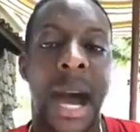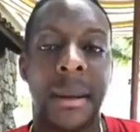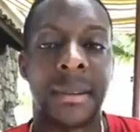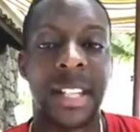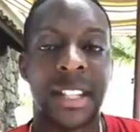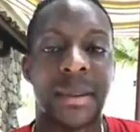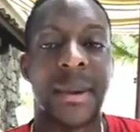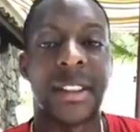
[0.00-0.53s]
I'm
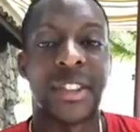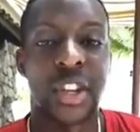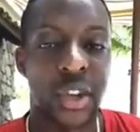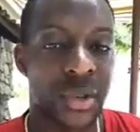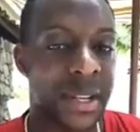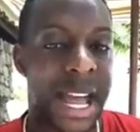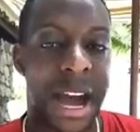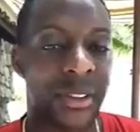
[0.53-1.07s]
teaching my
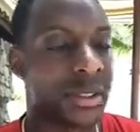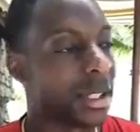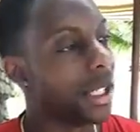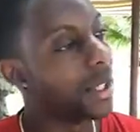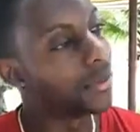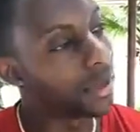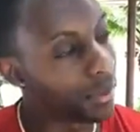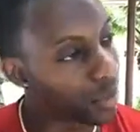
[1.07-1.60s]
children how to
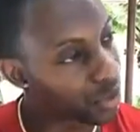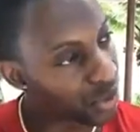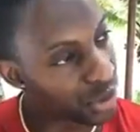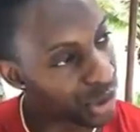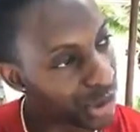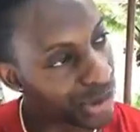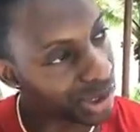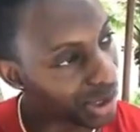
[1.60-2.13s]
live the most
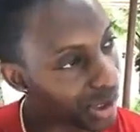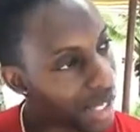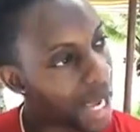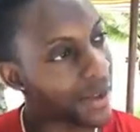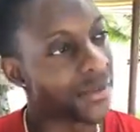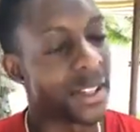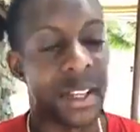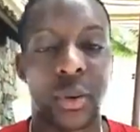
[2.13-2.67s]
juicy
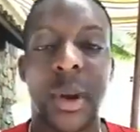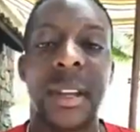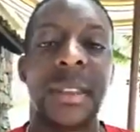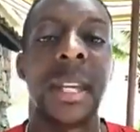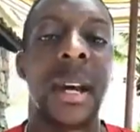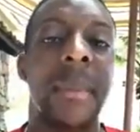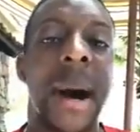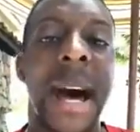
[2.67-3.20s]
life. And the
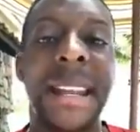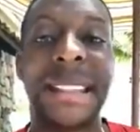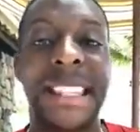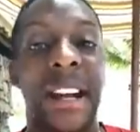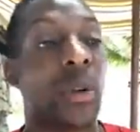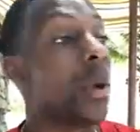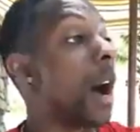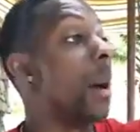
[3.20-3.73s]
great thing about it,
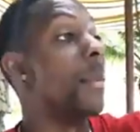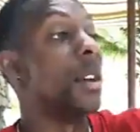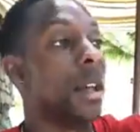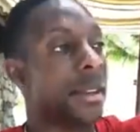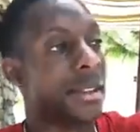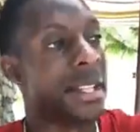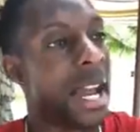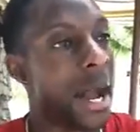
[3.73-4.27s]
they're around me
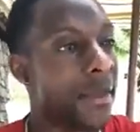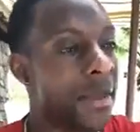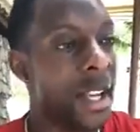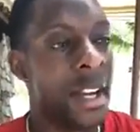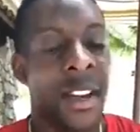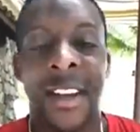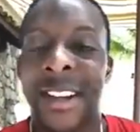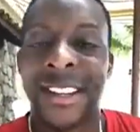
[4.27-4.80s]
all the time,
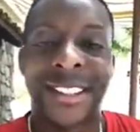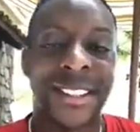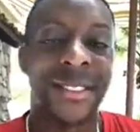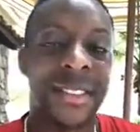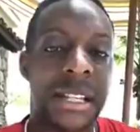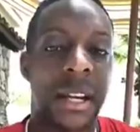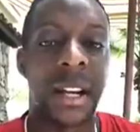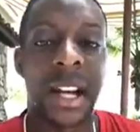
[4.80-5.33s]

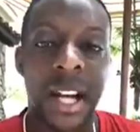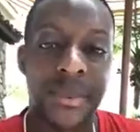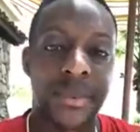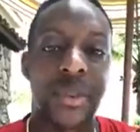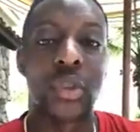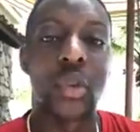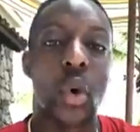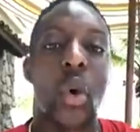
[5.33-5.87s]
so they're
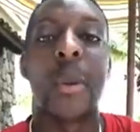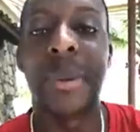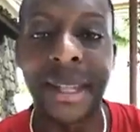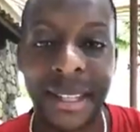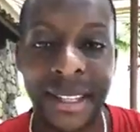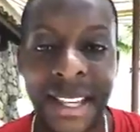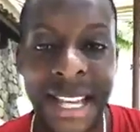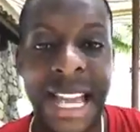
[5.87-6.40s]

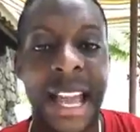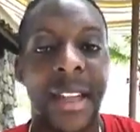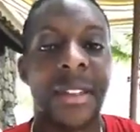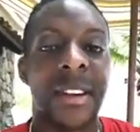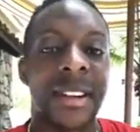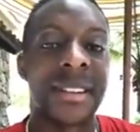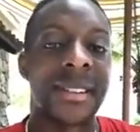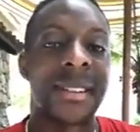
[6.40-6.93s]
absorbing
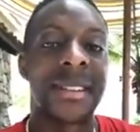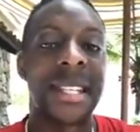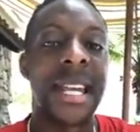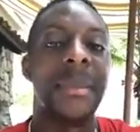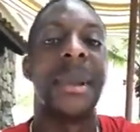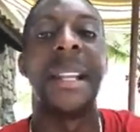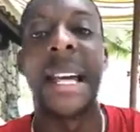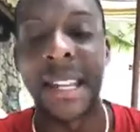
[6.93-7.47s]
and they're
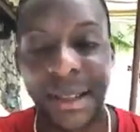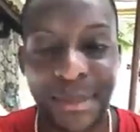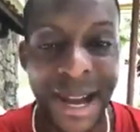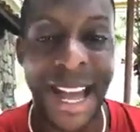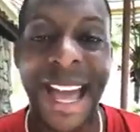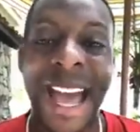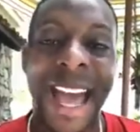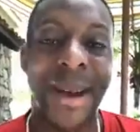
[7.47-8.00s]
assimilating
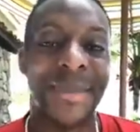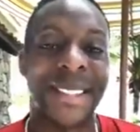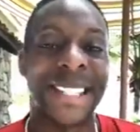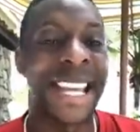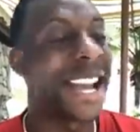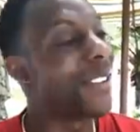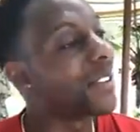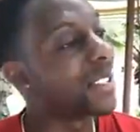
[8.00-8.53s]
my
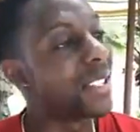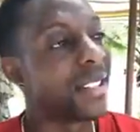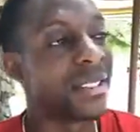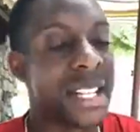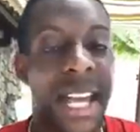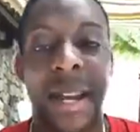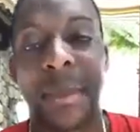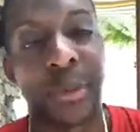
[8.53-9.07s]
habits every
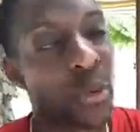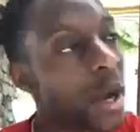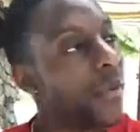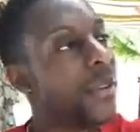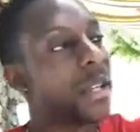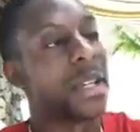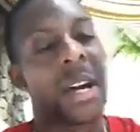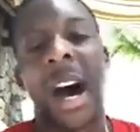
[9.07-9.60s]
single day, and I'm
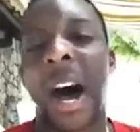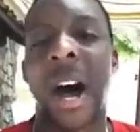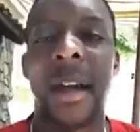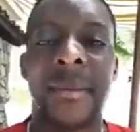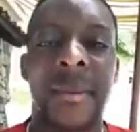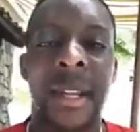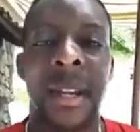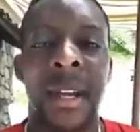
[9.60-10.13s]
grateful to
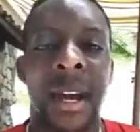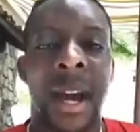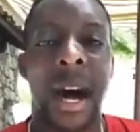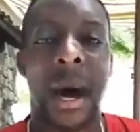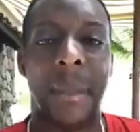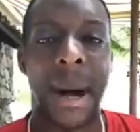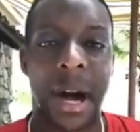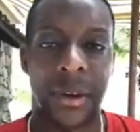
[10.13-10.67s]
God
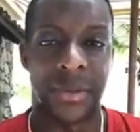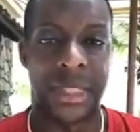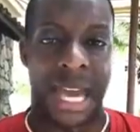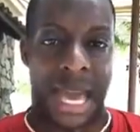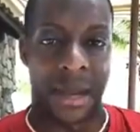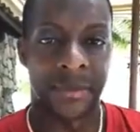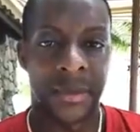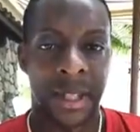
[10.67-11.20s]
about
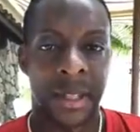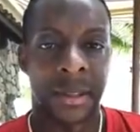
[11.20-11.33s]
that.